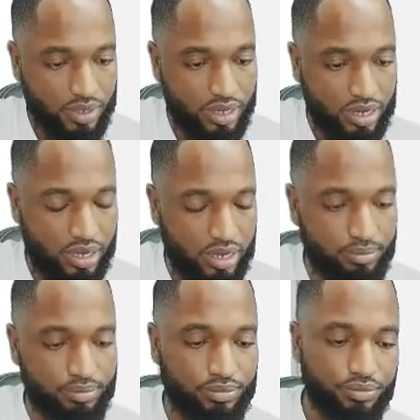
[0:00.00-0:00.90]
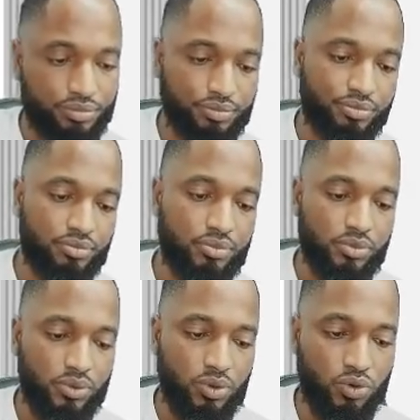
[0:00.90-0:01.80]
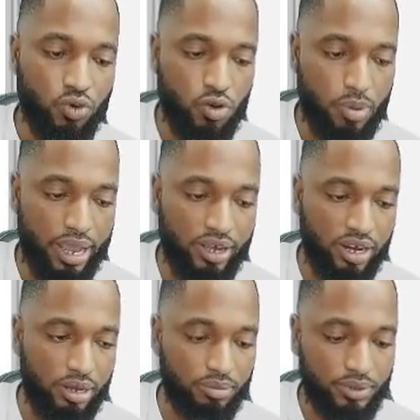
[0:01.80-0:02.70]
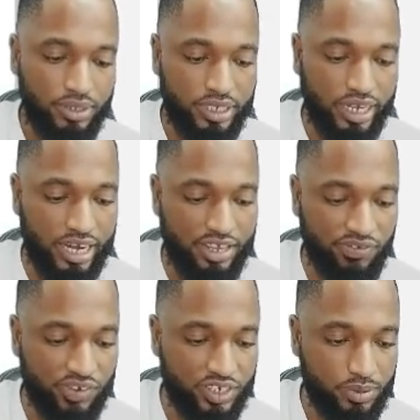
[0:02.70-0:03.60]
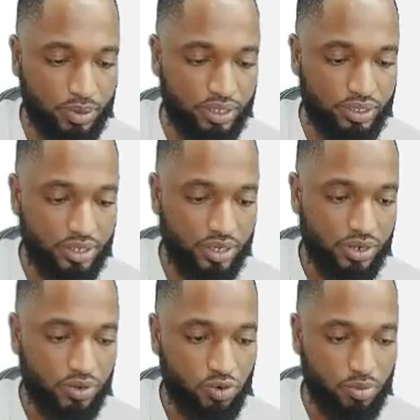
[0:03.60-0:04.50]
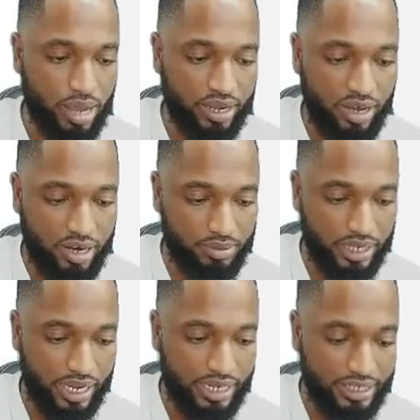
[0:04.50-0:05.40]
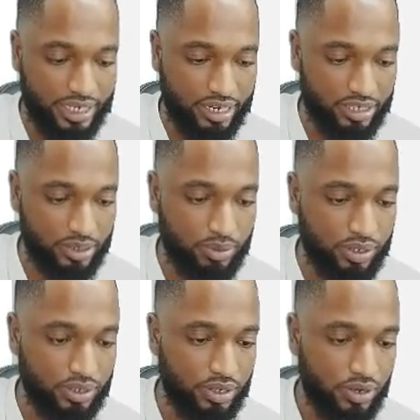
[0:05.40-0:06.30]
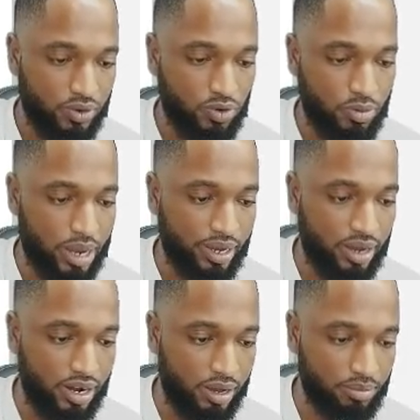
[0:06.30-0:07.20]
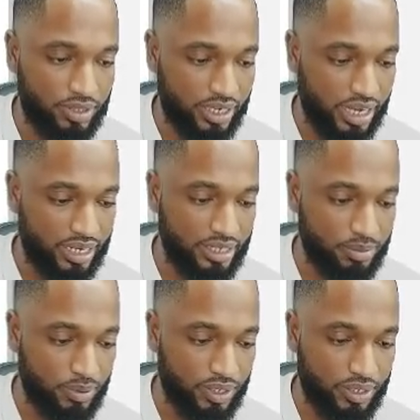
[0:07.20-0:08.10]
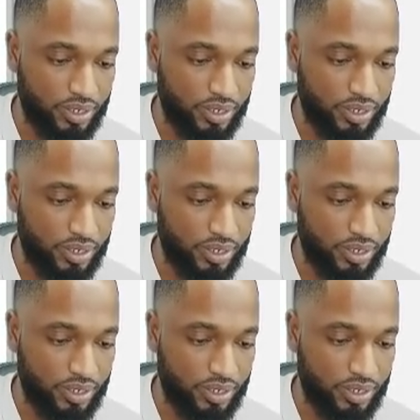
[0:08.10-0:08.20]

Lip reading: row by column to get this first spot, row by column to get this second spot, row by column to get this spot,